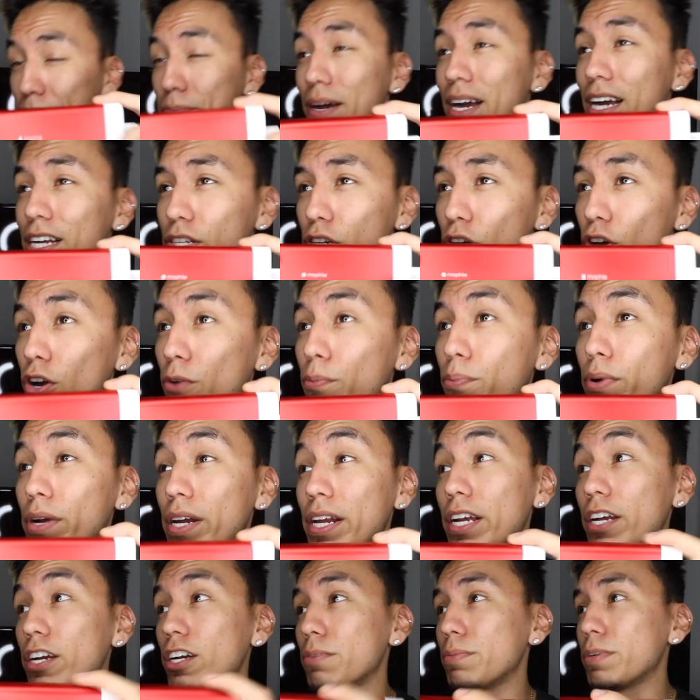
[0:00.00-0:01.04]
packs are
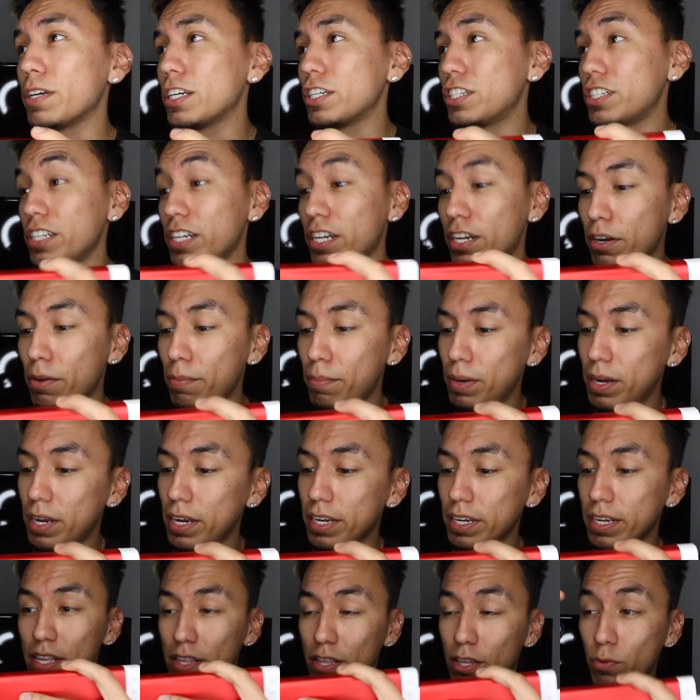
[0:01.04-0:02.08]
pretty good because she ended up
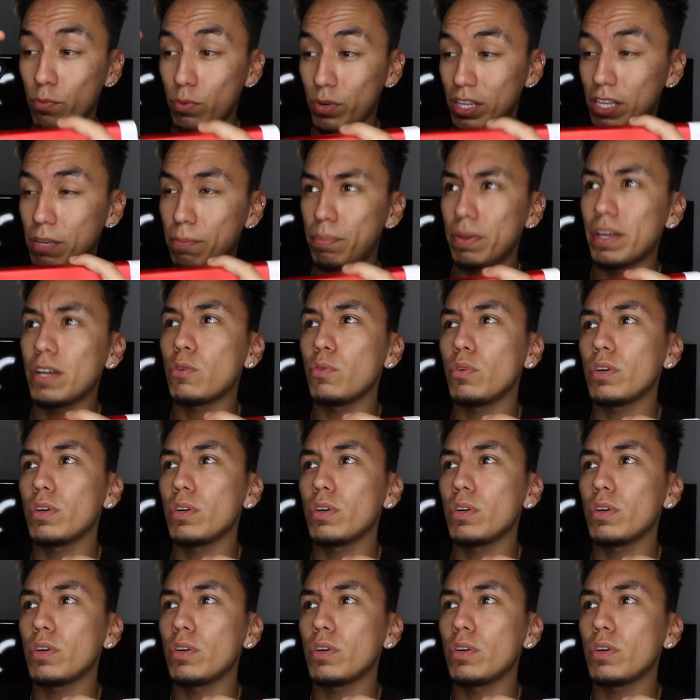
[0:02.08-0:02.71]
buying the really big